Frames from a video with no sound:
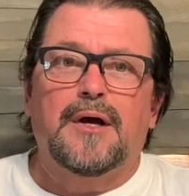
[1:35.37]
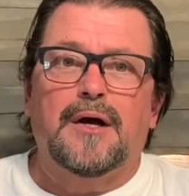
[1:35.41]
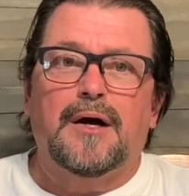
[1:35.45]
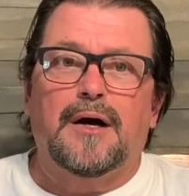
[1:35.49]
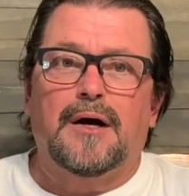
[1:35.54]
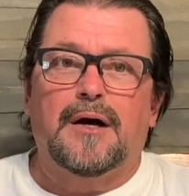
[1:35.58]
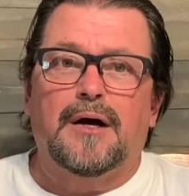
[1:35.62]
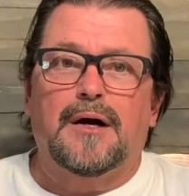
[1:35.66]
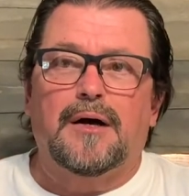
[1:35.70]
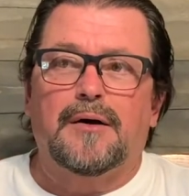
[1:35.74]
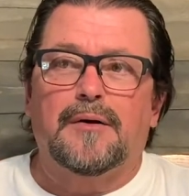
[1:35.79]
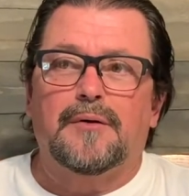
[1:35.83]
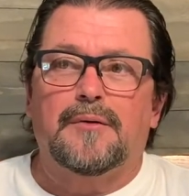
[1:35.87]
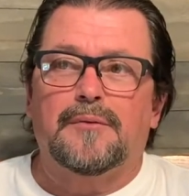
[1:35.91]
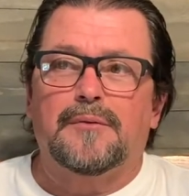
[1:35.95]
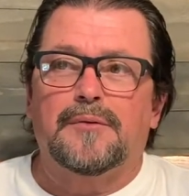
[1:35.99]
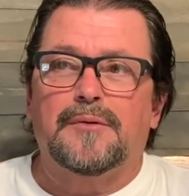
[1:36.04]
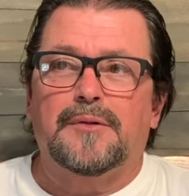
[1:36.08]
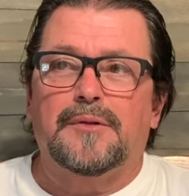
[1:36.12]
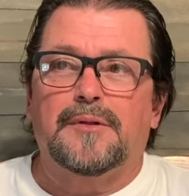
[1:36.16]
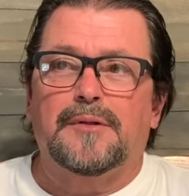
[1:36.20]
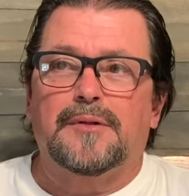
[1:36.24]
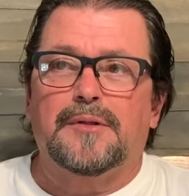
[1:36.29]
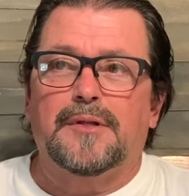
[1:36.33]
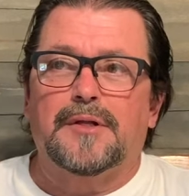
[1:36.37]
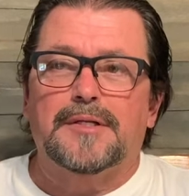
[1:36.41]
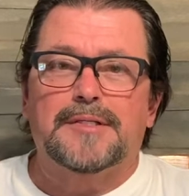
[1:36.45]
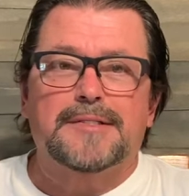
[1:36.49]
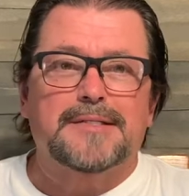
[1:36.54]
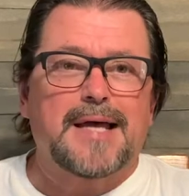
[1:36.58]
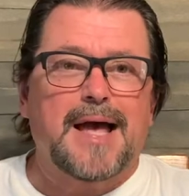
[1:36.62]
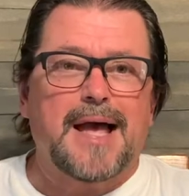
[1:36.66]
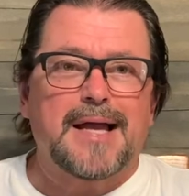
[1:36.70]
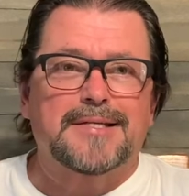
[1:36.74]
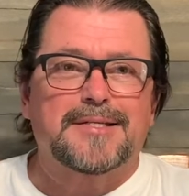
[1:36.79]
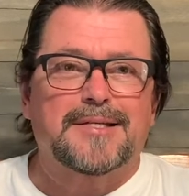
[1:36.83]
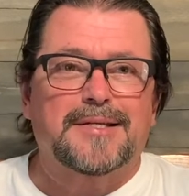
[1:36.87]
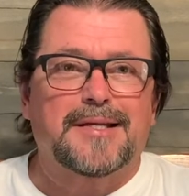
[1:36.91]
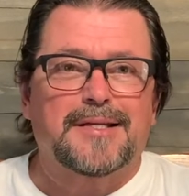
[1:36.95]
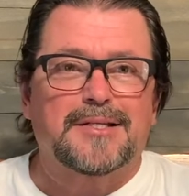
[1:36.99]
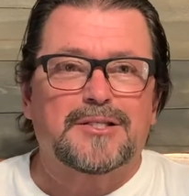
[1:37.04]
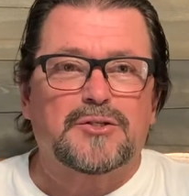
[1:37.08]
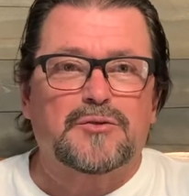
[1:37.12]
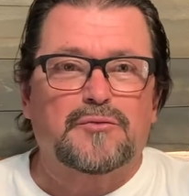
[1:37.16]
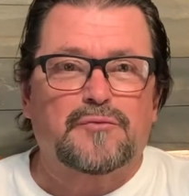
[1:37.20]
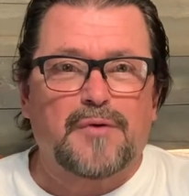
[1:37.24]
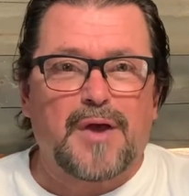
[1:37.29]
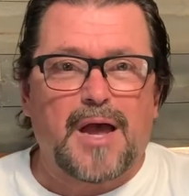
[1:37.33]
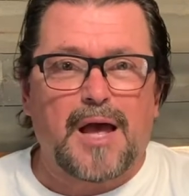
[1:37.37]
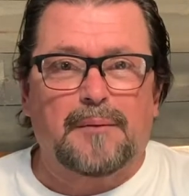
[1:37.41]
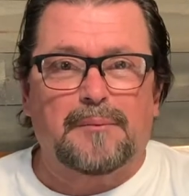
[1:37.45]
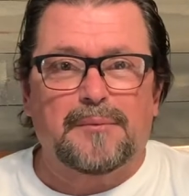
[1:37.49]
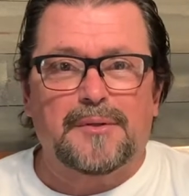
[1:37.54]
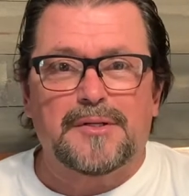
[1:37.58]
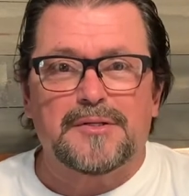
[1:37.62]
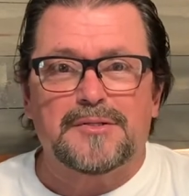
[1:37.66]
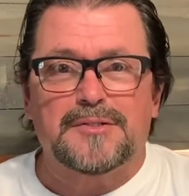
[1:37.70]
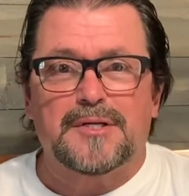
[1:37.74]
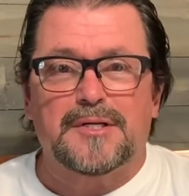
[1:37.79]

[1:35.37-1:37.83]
the attacks against families,